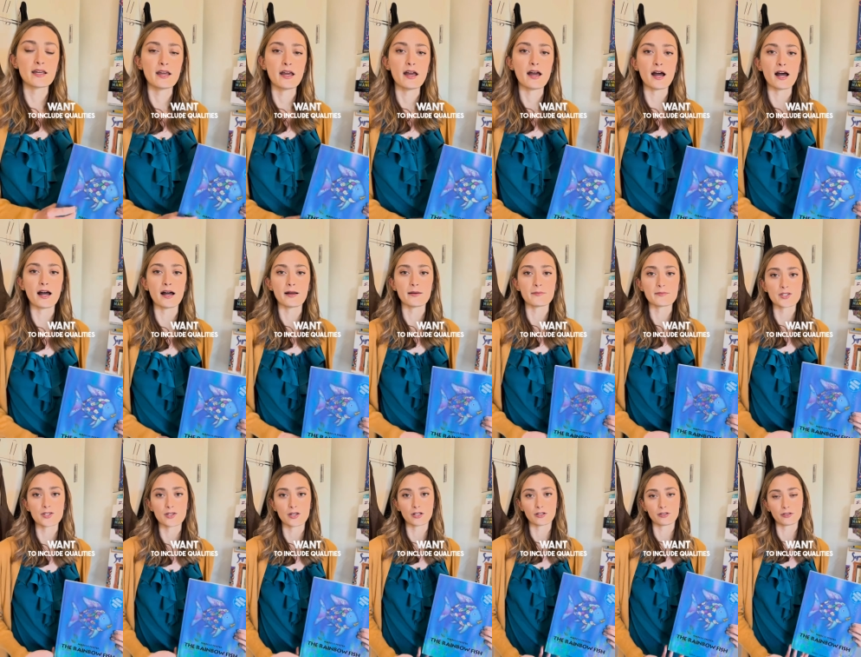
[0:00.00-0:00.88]
um,
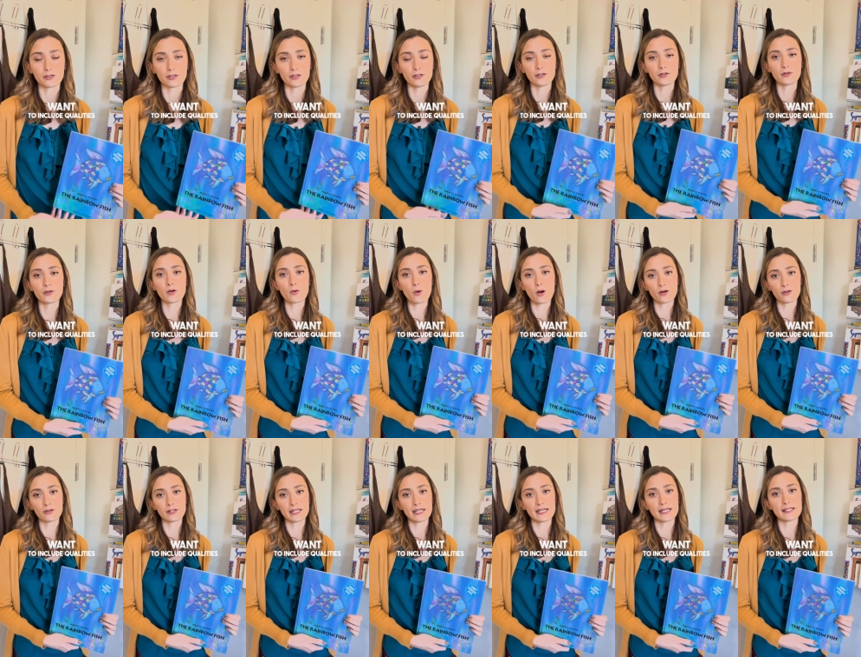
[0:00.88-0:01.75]
to include
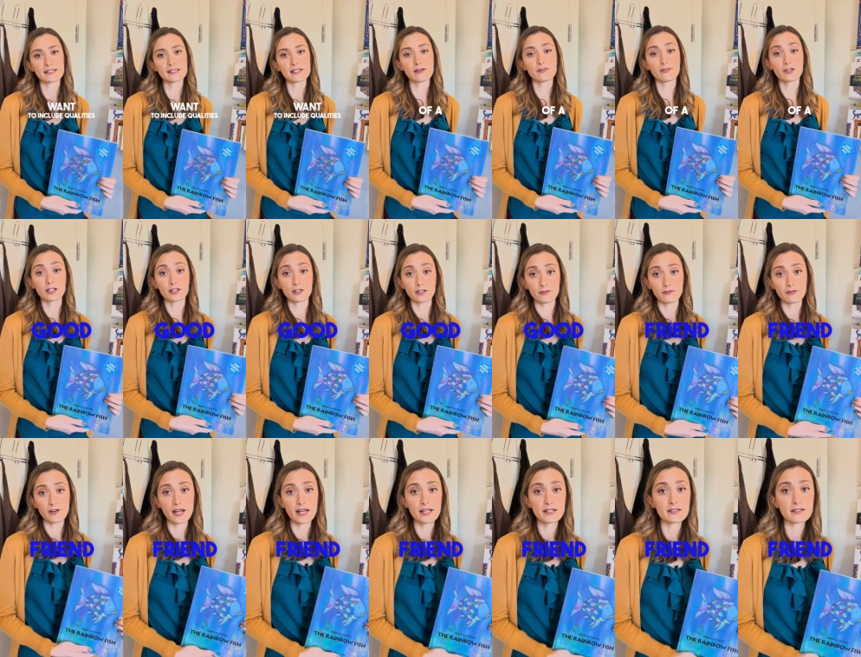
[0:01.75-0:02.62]
qualities of a good
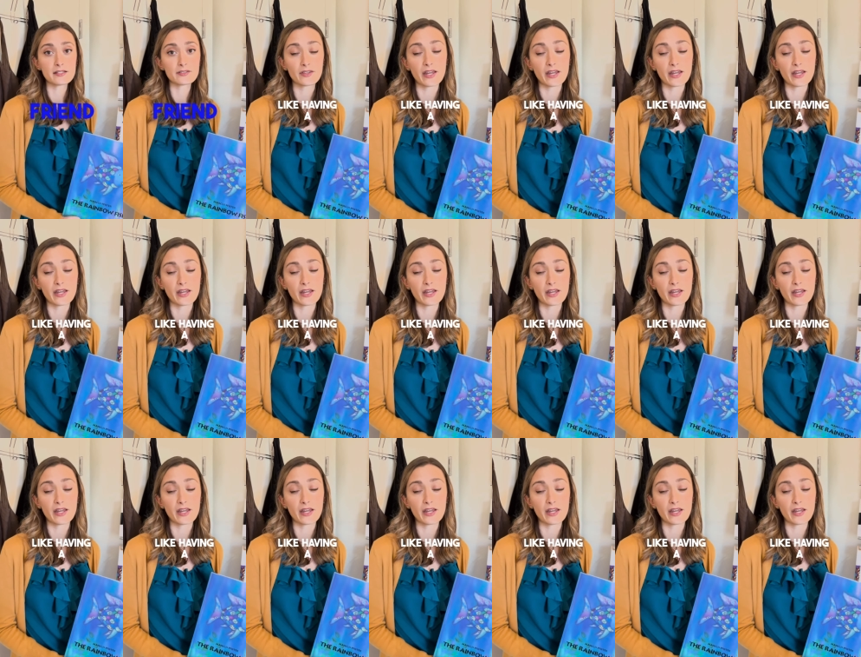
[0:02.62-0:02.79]
friend,